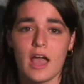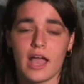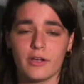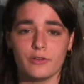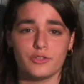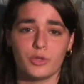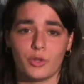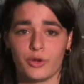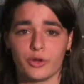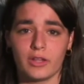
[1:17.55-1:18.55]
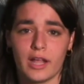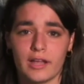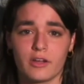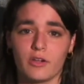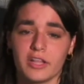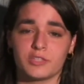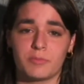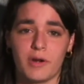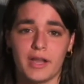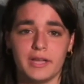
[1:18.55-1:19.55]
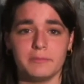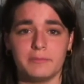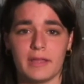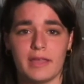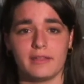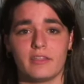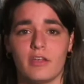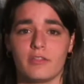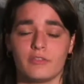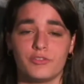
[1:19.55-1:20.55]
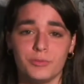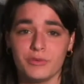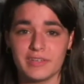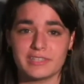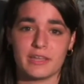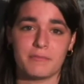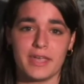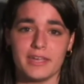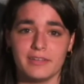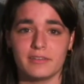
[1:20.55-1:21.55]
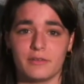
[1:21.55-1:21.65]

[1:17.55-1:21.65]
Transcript: I go to Loyola College Prep, and uh, the two movies I made